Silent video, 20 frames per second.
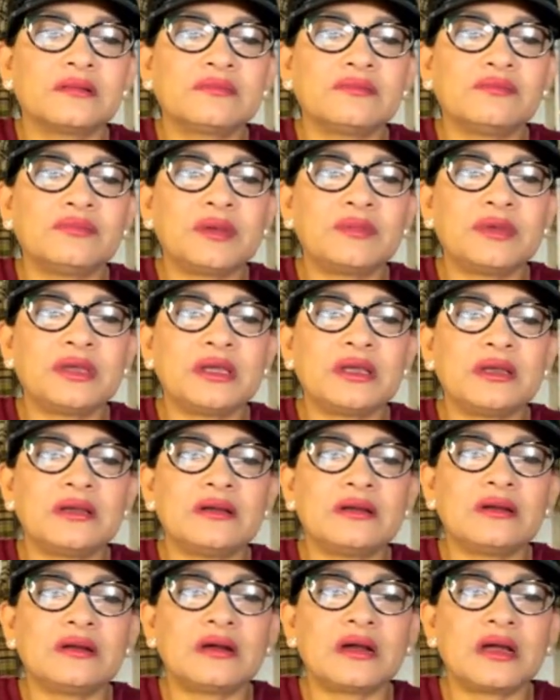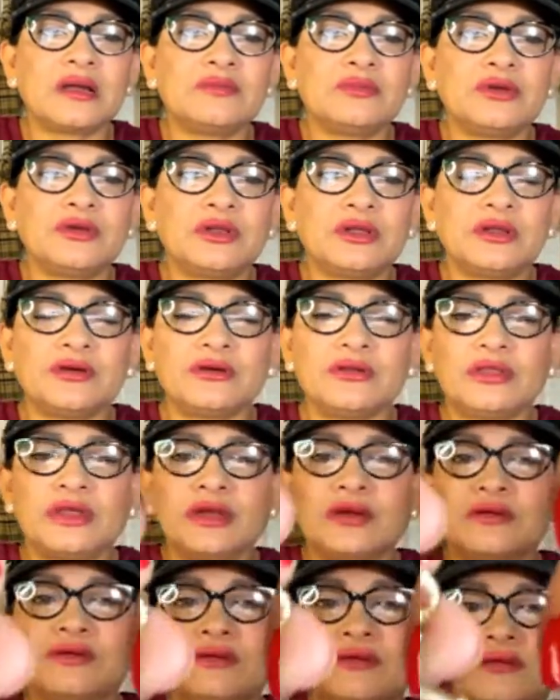Maybe I muted her
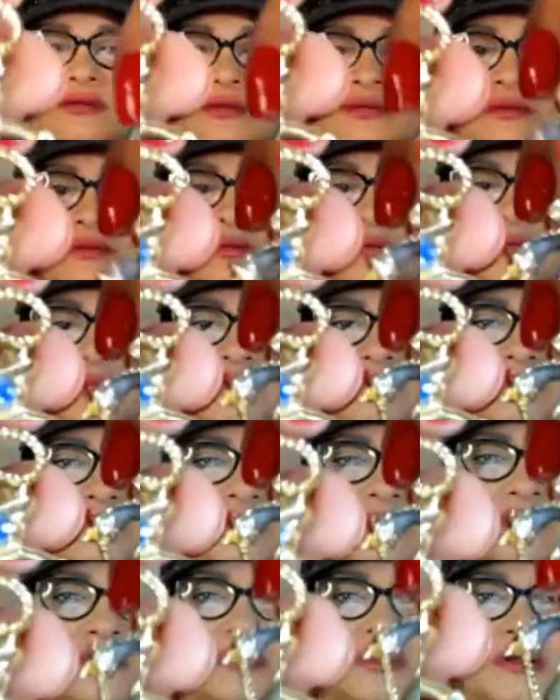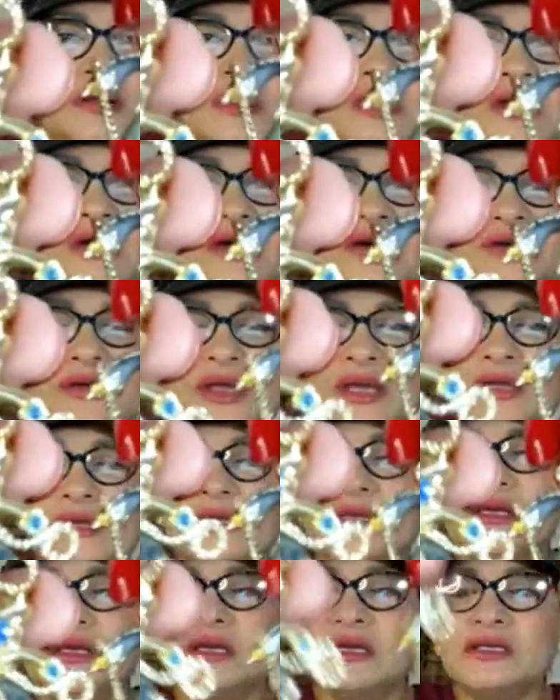there. Okay.
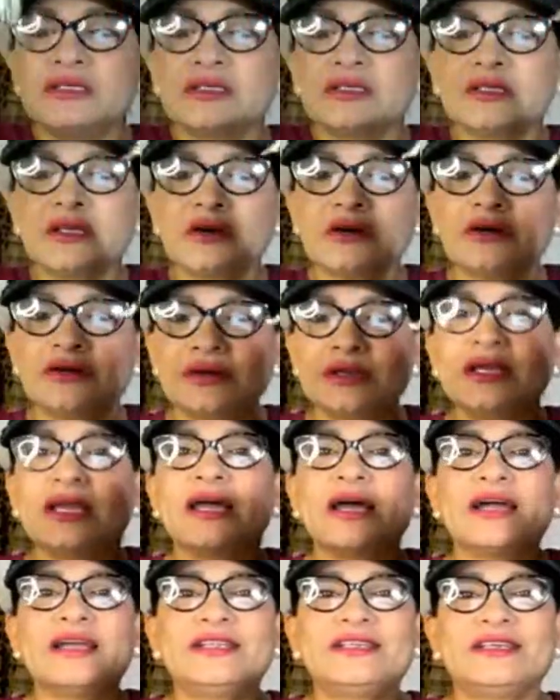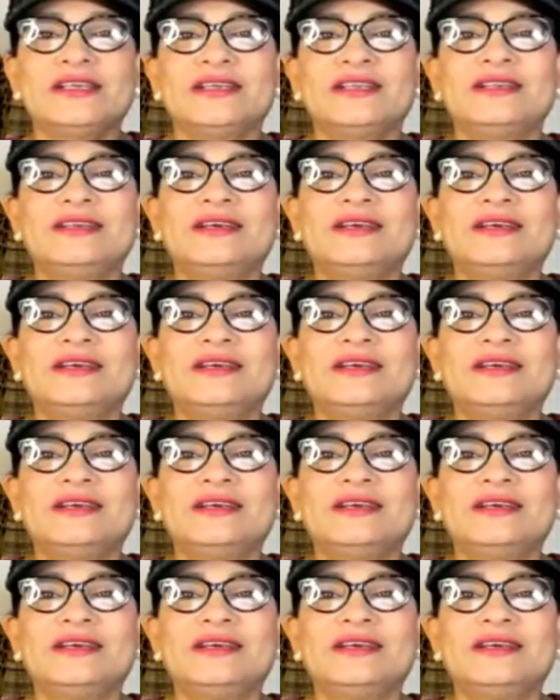So yeah, I did.